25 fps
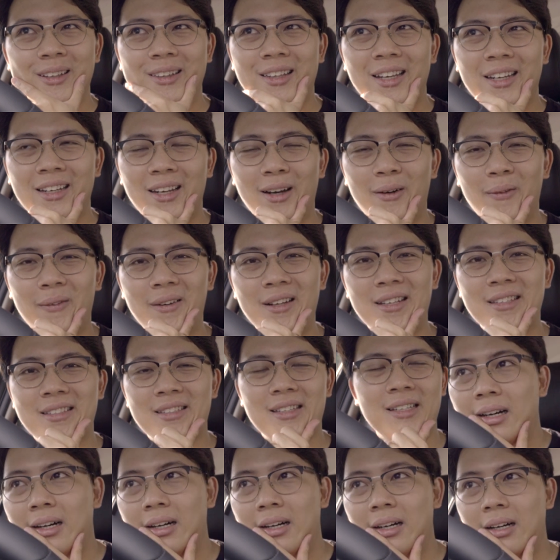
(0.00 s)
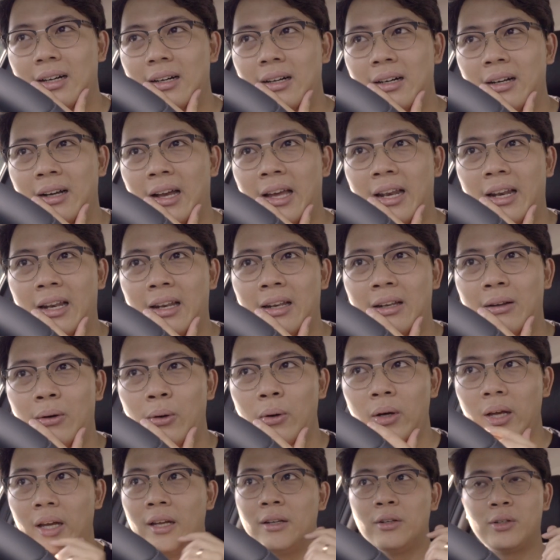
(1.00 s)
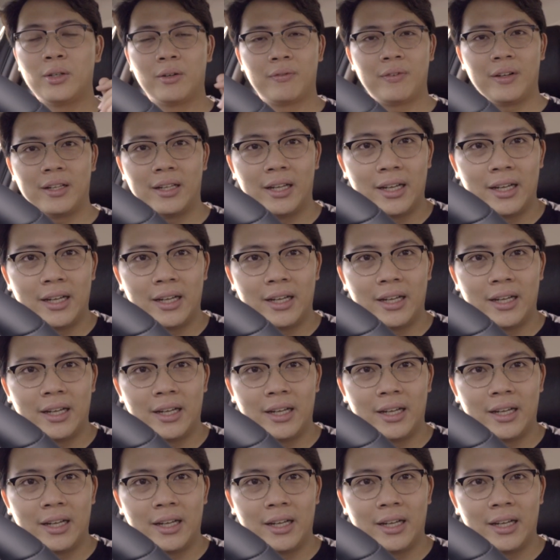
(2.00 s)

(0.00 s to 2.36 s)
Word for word: to take that risk. Uh, and okay, traffic